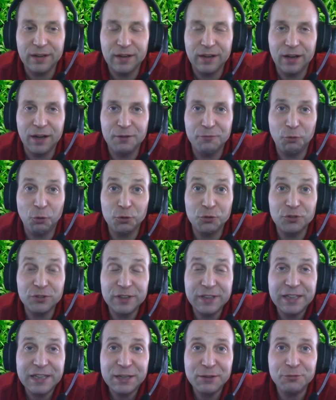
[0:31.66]

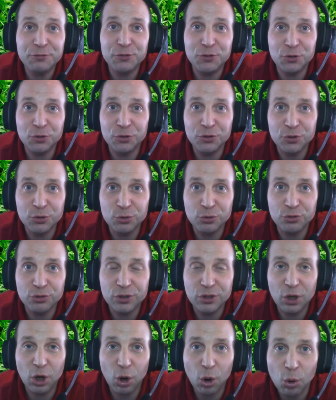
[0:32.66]
Unfortunately, if you're
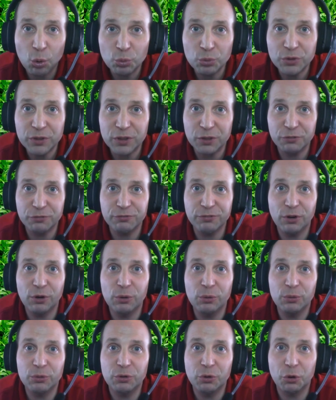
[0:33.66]
using only a
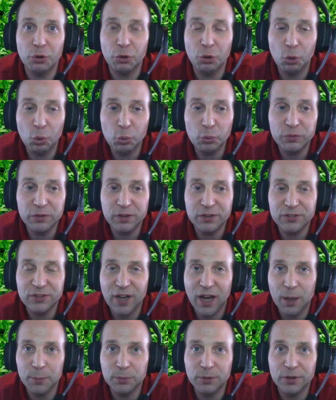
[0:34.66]
phone or only a
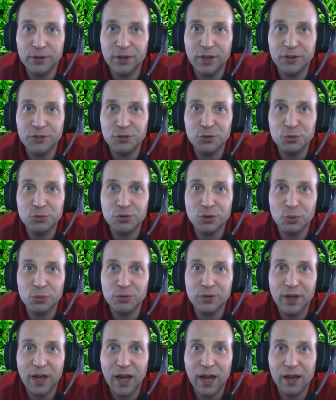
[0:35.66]
tablet and you
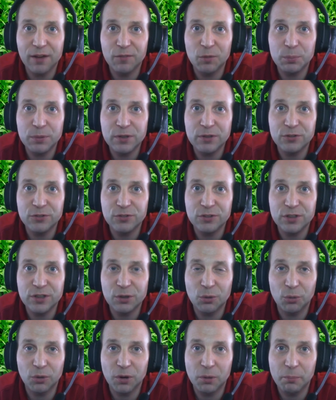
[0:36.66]
don't have a
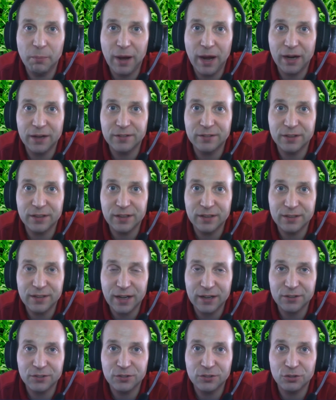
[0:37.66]
PC or a Mac to
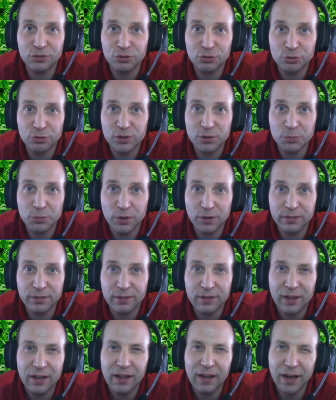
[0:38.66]
connect to stream with,
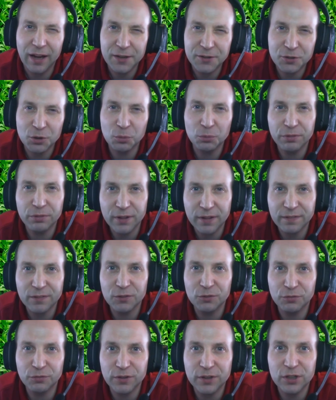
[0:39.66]
I don't think
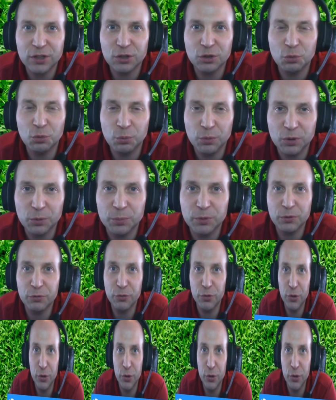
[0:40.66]
this video will be for